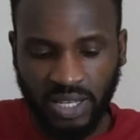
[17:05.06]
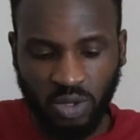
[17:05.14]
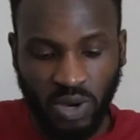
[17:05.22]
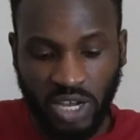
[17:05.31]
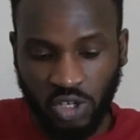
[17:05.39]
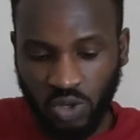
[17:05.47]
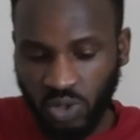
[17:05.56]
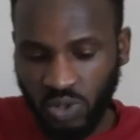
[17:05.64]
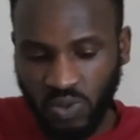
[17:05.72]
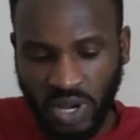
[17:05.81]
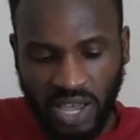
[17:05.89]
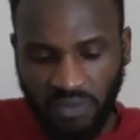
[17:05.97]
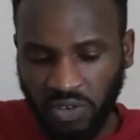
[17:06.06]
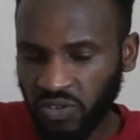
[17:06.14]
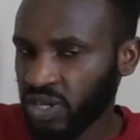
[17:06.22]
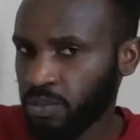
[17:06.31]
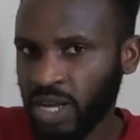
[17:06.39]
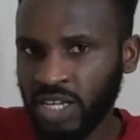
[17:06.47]
So I showed you
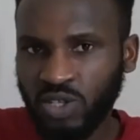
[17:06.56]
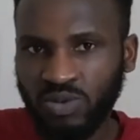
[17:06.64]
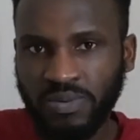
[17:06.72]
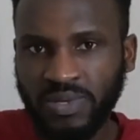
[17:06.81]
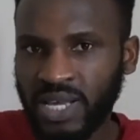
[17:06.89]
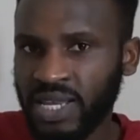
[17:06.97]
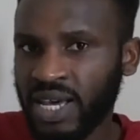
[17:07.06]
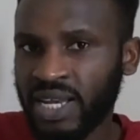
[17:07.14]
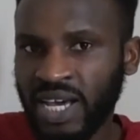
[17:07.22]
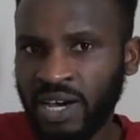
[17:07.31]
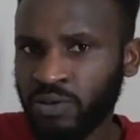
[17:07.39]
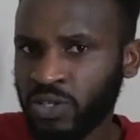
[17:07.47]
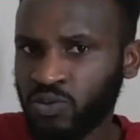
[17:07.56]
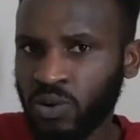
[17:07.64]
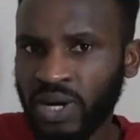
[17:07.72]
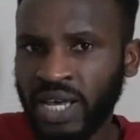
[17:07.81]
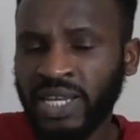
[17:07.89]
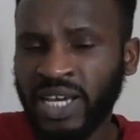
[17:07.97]
everything about this website and how it
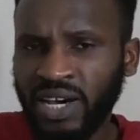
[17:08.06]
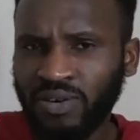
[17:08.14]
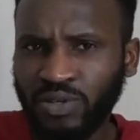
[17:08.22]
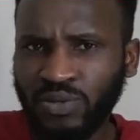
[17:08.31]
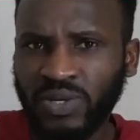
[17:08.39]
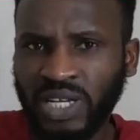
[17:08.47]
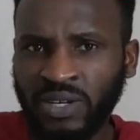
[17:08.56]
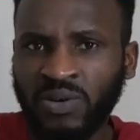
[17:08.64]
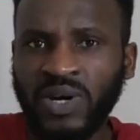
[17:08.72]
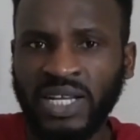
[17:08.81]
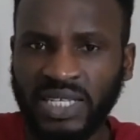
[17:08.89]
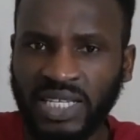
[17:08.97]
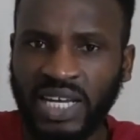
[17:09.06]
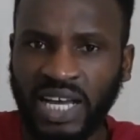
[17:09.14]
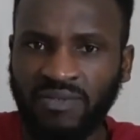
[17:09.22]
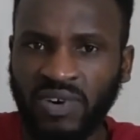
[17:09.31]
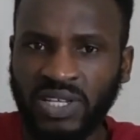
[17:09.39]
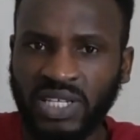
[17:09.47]
works and how you can go and take
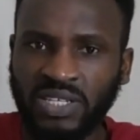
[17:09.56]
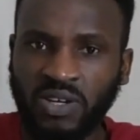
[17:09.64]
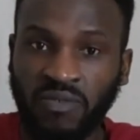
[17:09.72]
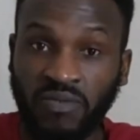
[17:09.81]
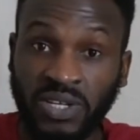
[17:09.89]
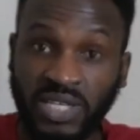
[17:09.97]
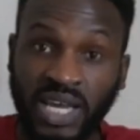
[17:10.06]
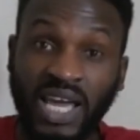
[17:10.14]
advantage of it.